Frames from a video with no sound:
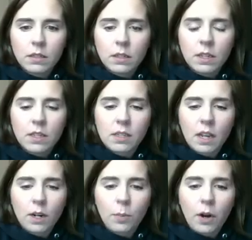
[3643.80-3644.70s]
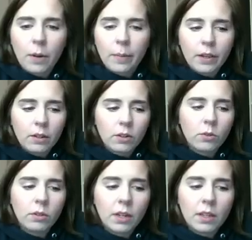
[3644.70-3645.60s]
This center part might look
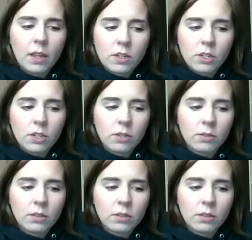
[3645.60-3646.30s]
cool like that too.